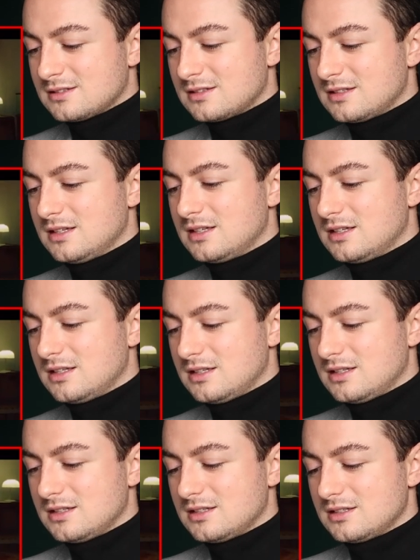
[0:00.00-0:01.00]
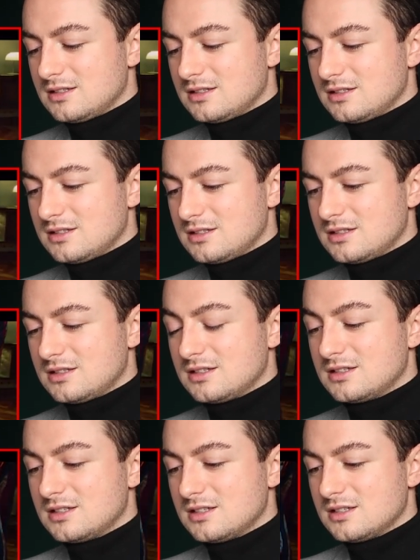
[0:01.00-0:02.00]

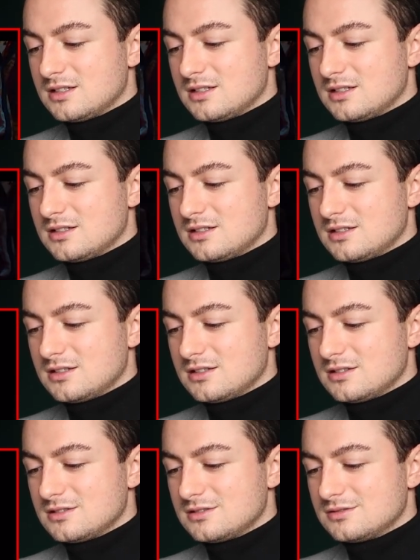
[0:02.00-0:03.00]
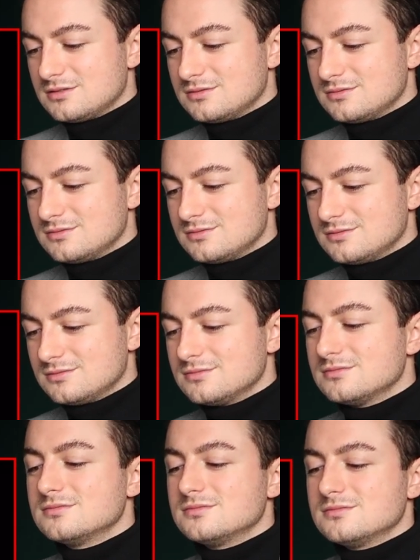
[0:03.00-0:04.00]

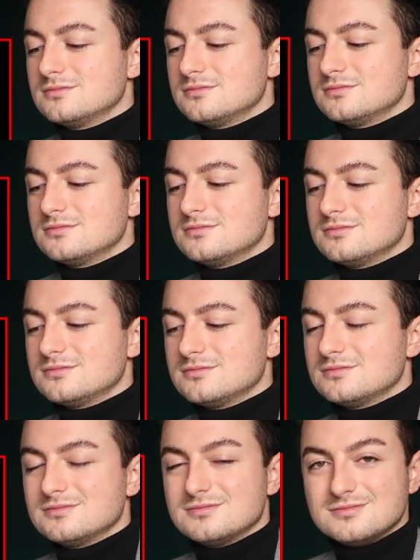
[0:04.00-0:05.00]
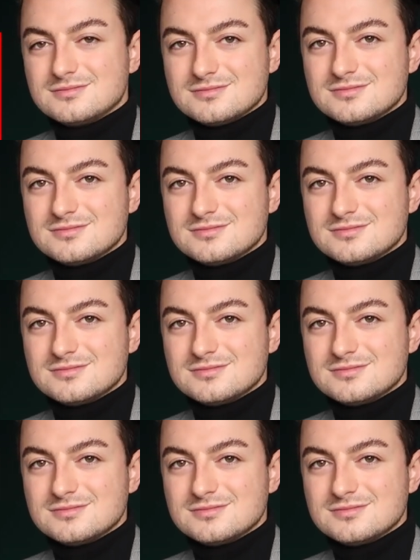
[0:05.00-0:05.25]
Nothing is said.